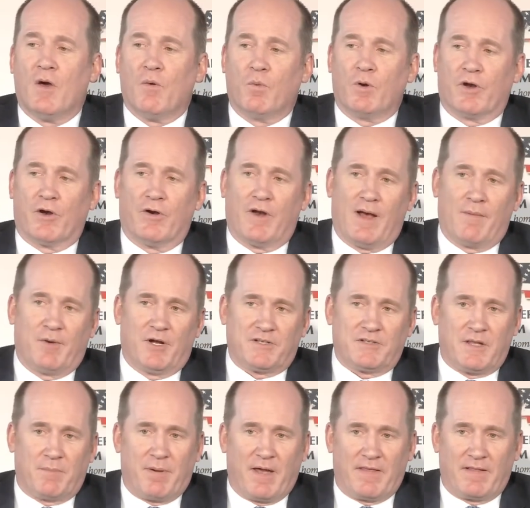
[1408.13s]
We heard how much
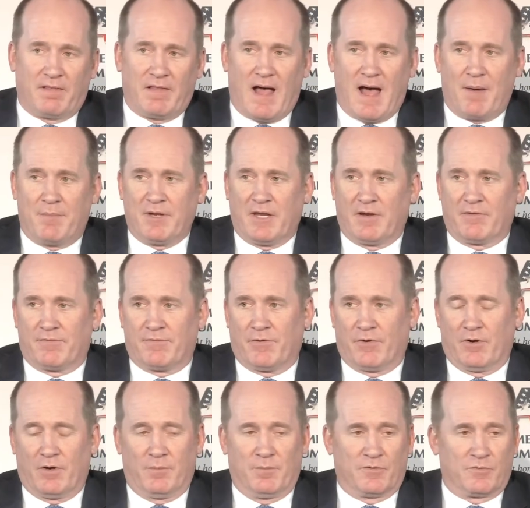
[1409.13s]
they pay the lobbying
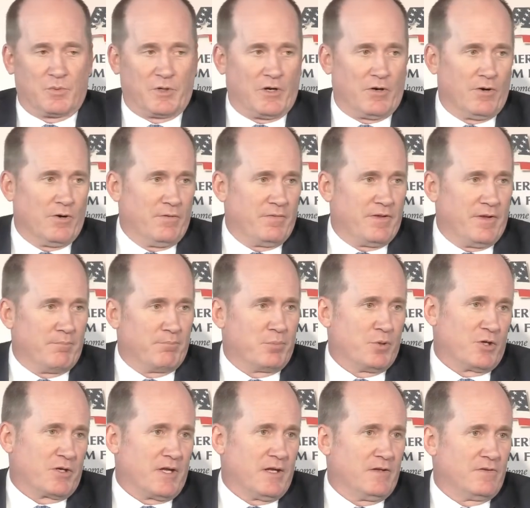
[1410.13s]
firms. We heard that
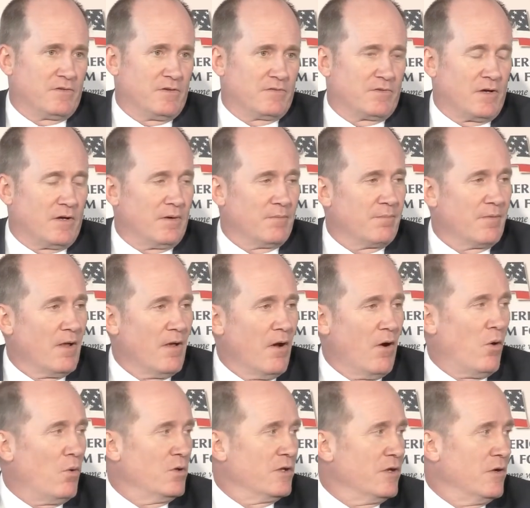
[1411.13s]
Brookings is a
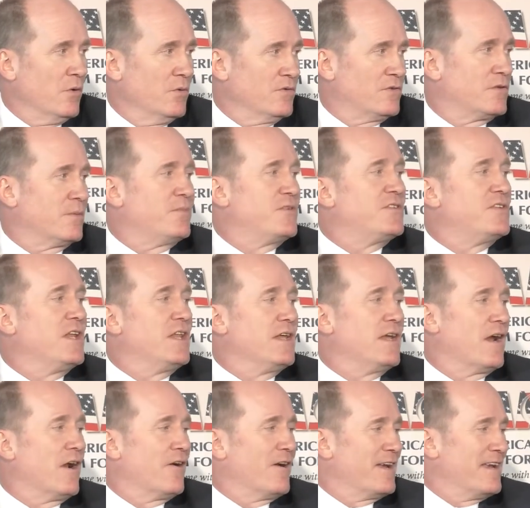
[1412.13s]
wholly owned
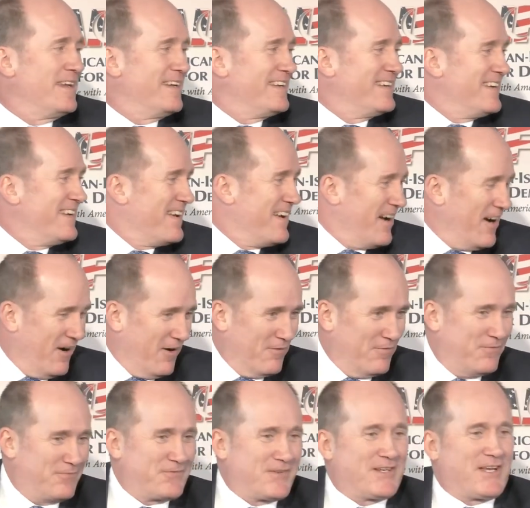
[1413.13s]
subsidiary
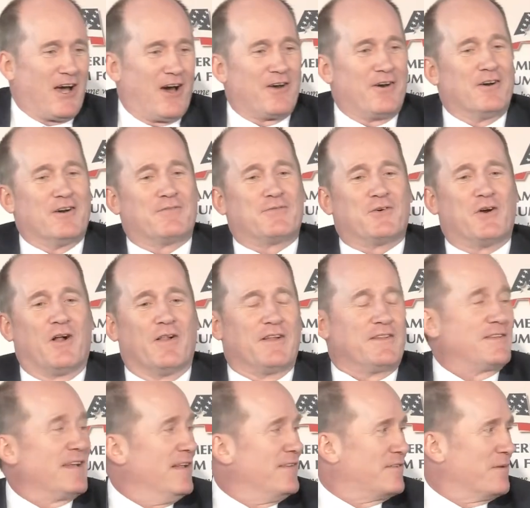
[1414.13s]
of Qatar. Of Qatar
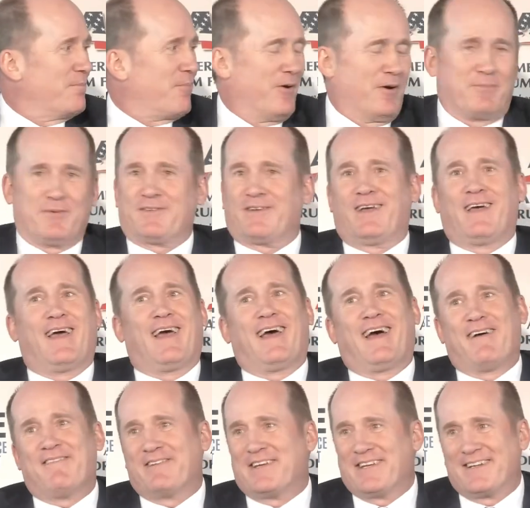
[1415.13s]
Foundation International. Yeah,
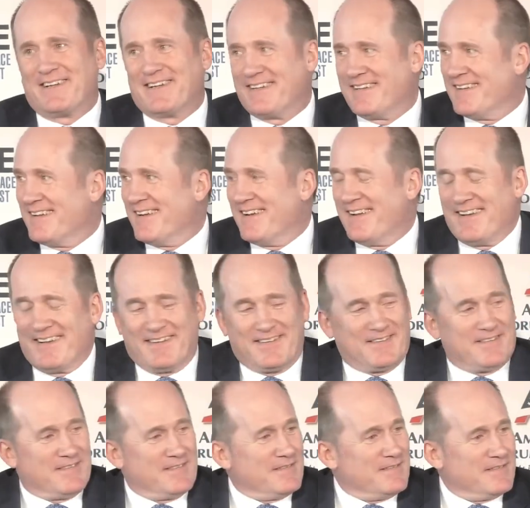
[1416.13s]
if you guys look at their corporate